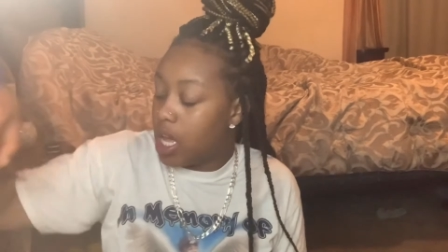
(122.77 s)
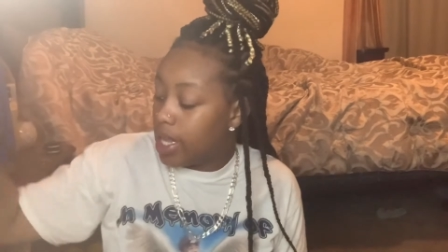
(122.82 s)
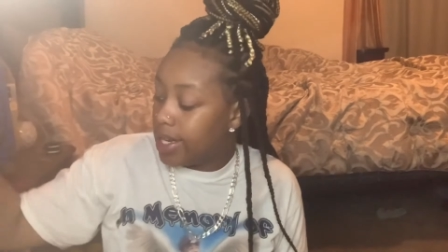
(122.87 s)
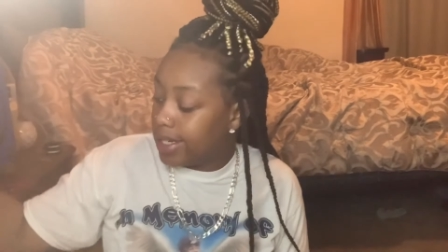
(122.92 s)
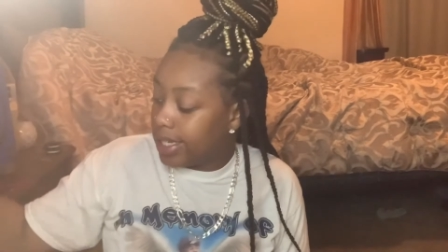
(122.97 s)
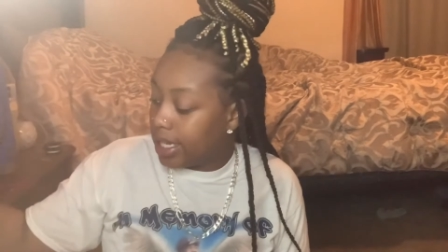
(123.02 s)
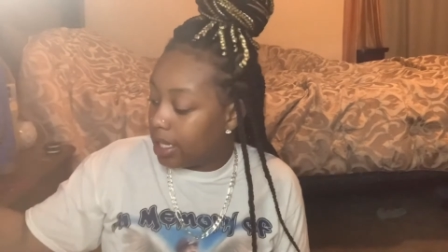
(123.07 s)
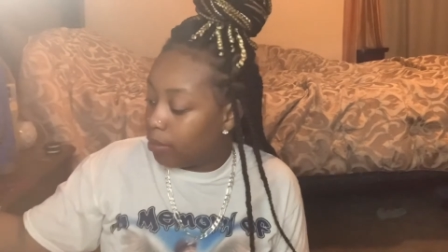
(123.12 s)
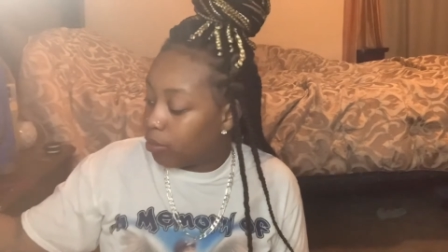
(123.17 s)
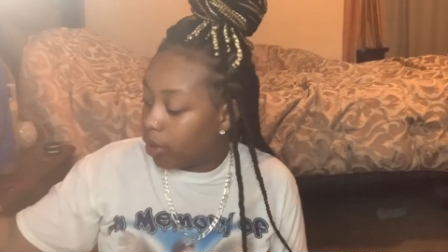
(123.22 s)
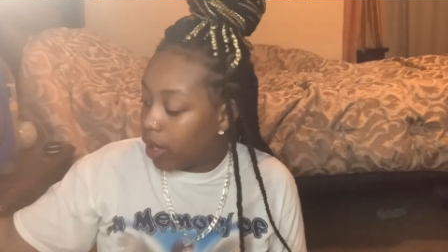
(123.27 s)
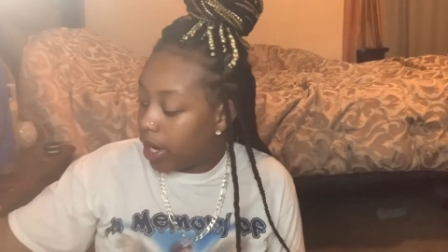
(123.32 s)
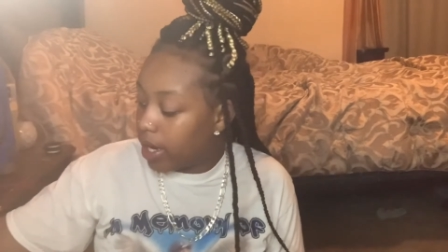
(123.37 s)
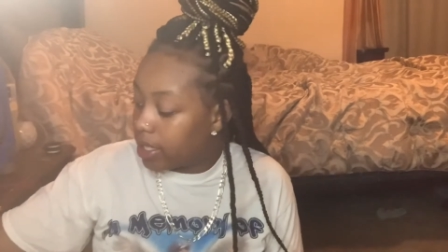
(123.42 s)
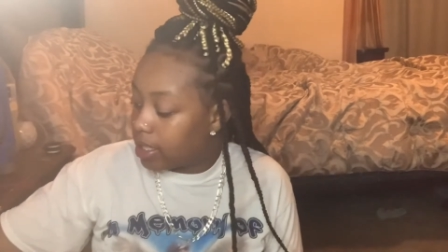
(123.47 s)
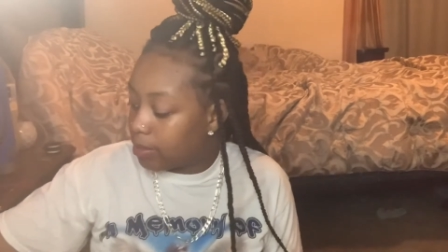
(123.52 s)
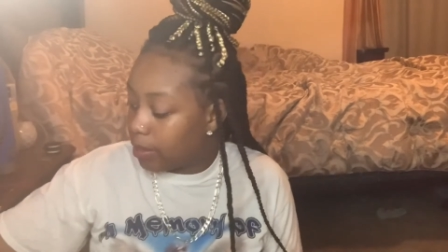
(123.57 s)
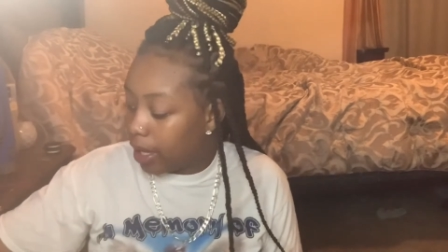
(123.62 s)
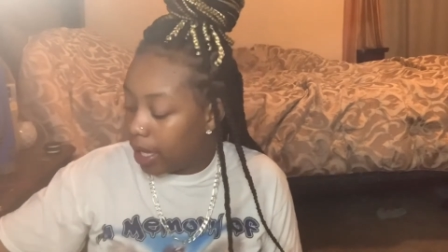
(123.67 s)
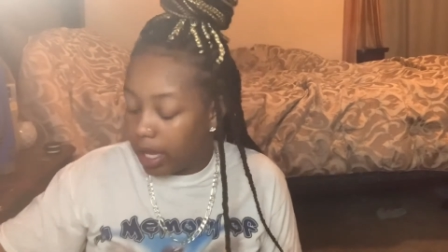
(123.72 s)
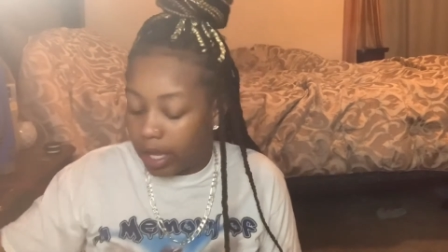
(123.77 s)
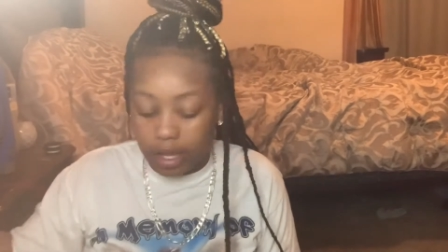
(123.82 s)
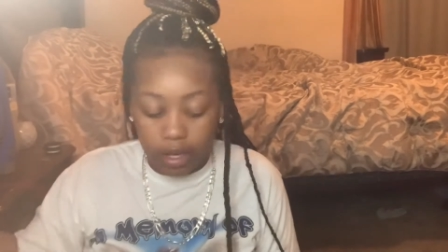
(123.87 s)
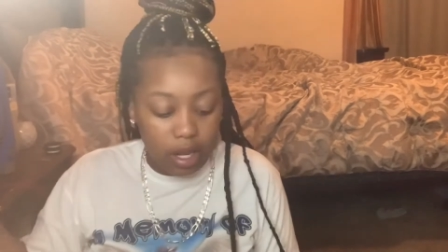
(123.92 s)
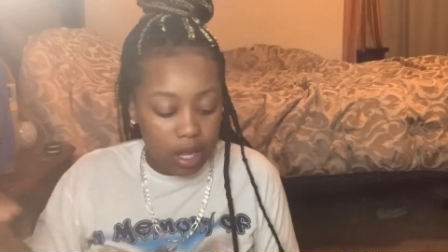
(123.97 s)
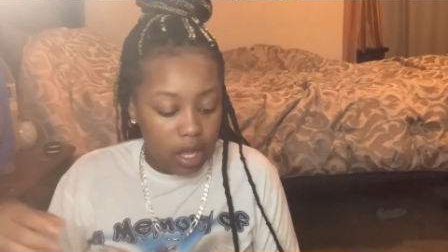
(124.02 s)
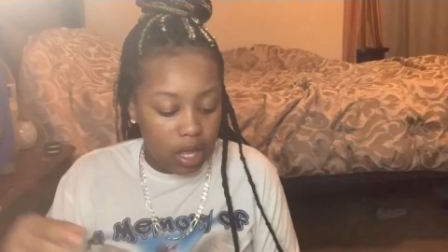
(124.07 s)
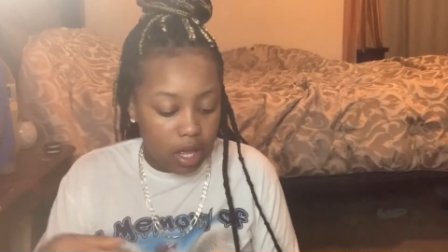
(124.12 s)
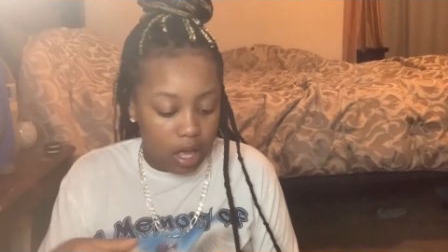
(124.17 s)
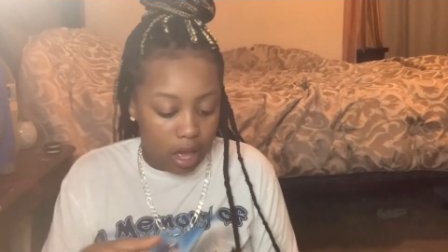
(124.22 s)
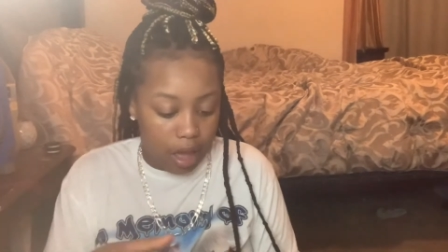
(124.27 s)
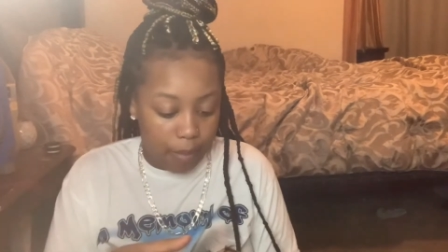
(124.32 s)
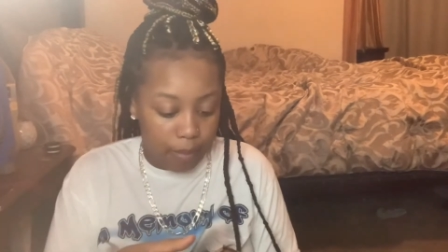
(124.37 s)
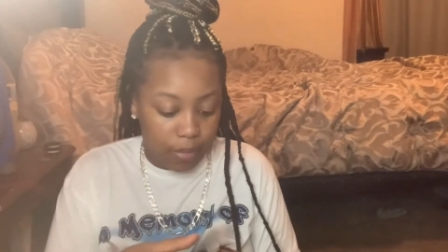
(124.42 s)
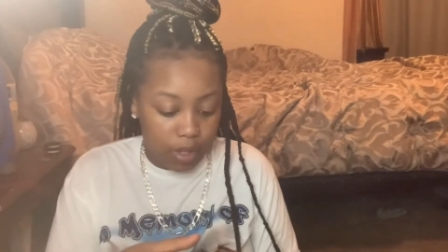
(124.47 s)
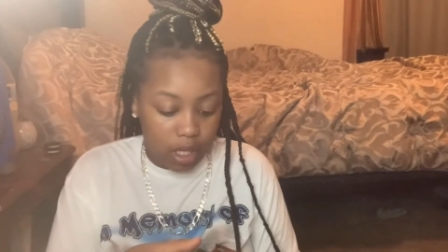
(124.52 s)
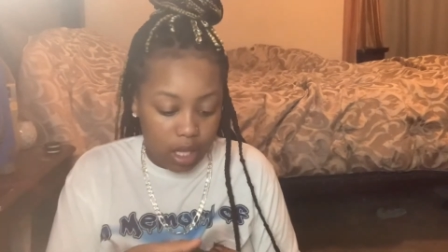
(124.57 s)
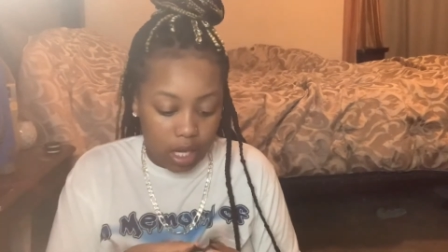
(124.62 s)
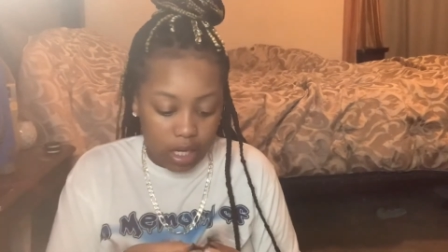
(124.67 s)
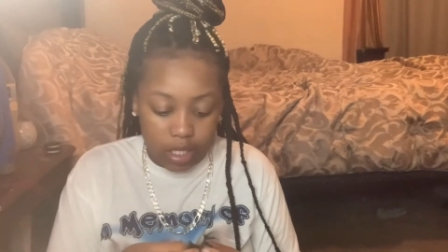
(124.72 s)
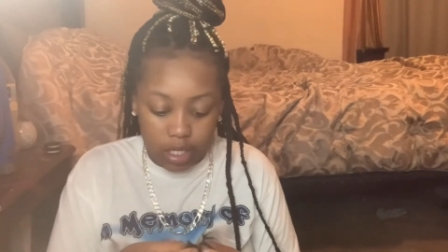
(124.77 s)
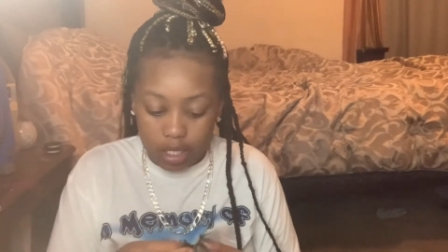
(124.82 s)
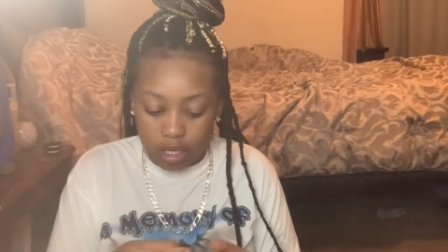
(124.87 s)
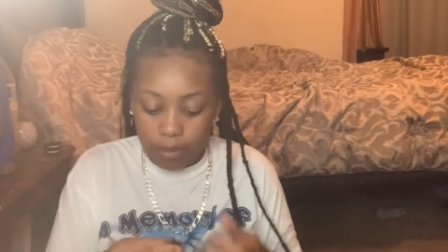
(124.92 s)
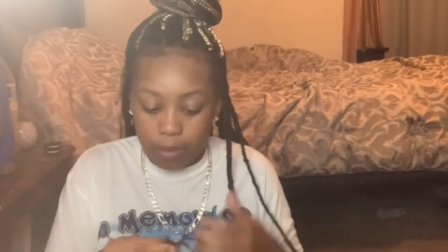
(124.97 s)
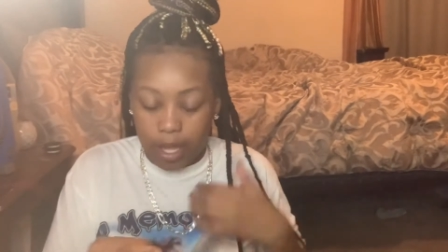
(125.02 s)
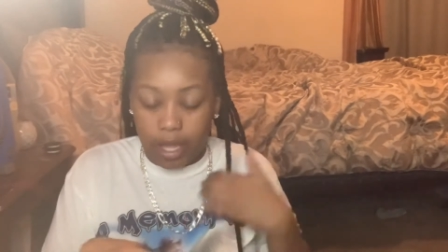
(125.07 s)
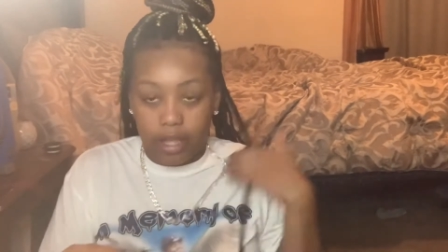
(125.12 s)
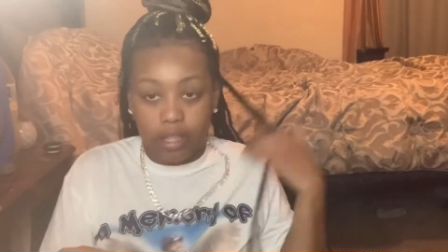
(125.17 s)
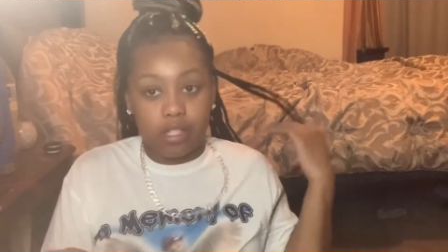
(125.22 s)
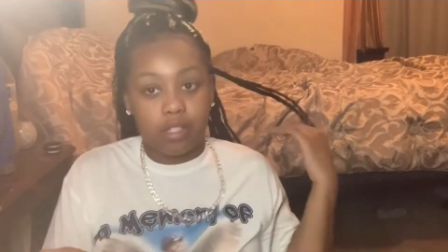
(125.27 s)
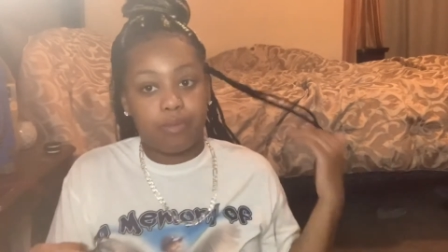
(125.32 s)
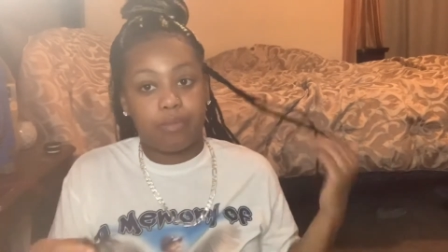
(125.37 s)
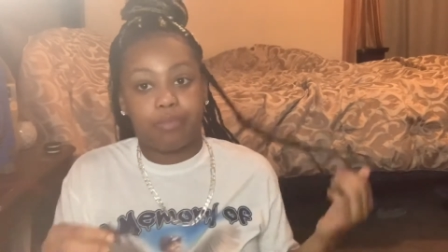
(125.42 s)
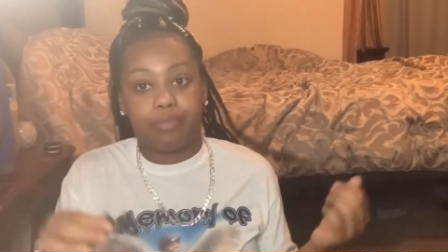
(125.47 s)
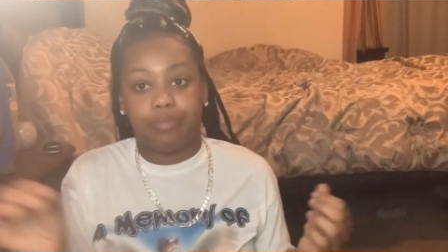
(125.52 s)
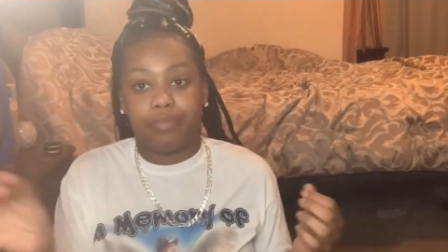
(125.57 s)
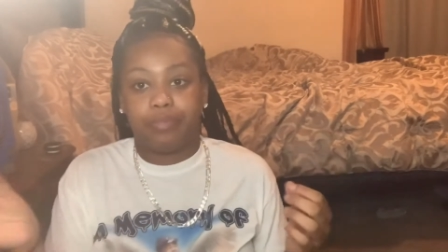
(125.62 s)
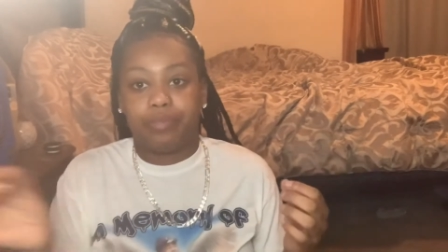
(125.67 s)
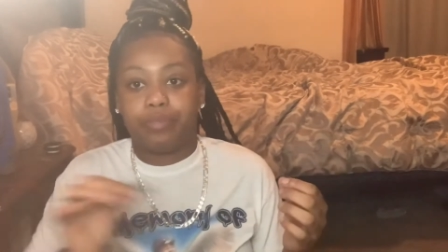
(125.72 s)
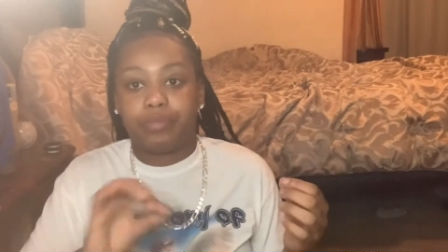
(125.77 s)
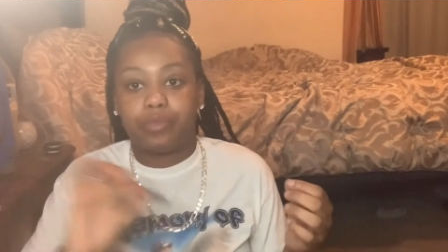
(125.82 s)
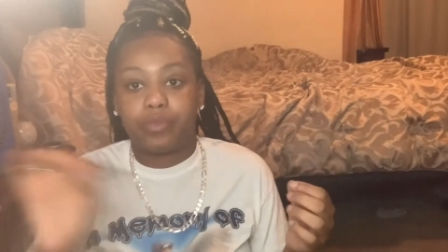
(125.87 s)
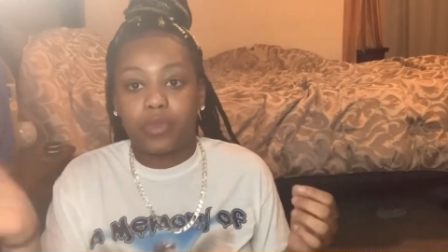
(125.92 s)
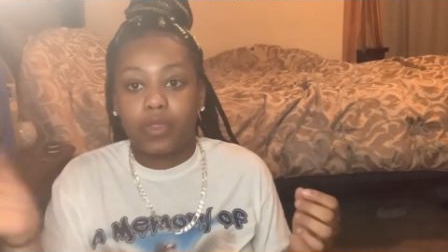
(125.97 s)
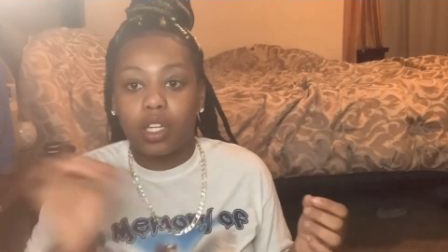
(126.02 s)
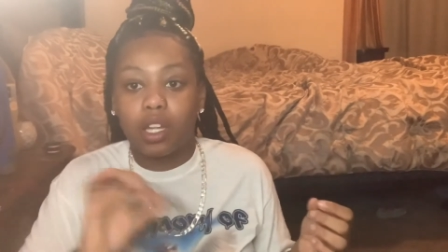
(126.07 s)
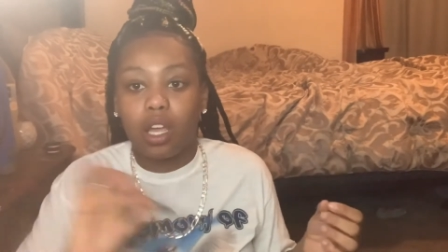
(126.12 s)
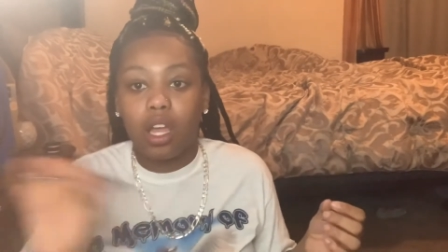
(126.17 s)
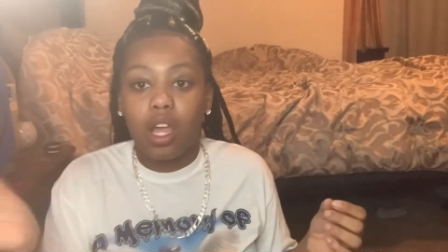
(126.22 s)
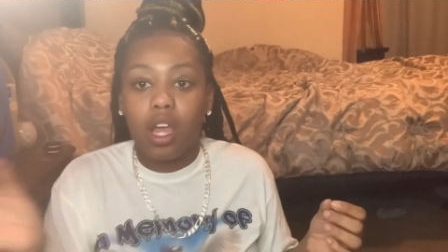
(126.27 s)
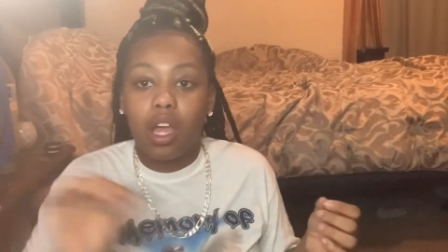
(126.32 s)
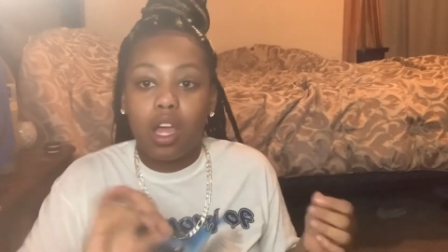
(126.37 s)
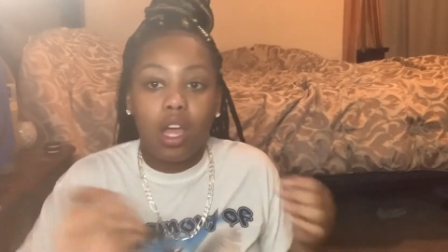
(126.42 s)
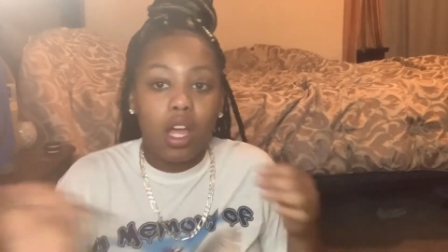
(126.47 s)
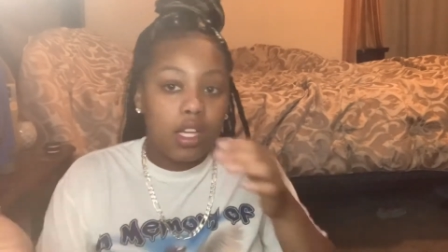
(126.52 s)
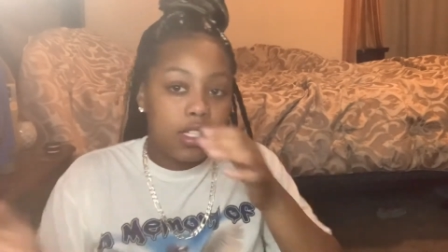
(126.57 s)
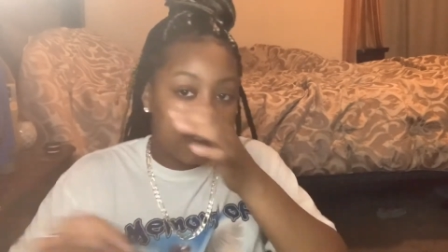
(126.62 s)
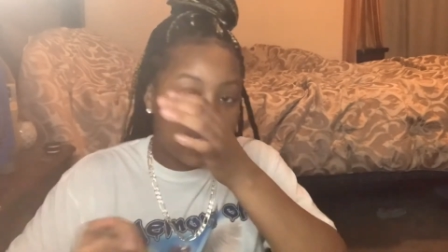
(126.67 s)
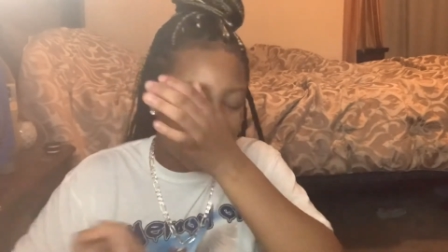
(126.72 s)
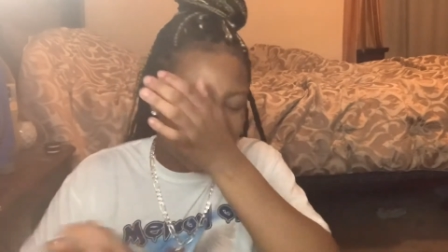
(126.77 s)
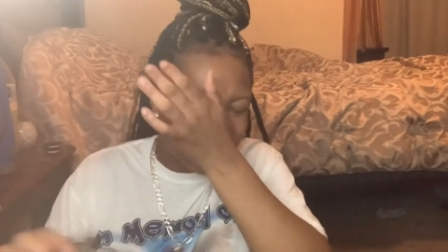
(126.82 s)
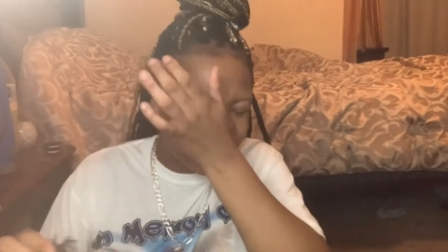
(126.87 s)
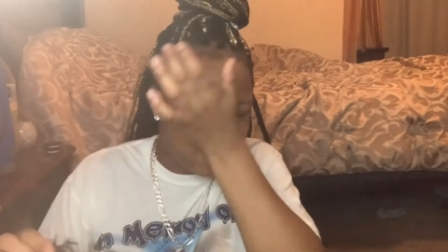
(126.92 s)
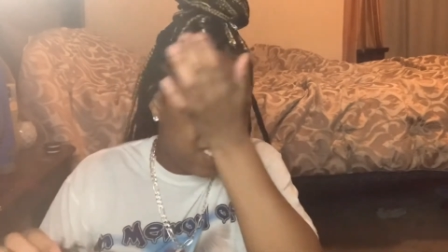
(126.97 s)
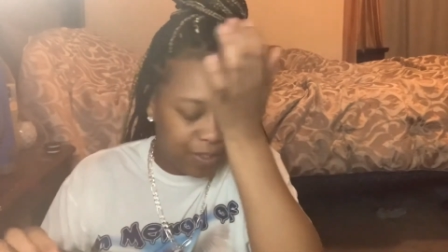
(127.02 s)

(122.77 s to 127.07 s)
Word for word: 10 braids in my head. I'm look like a dumbass. So,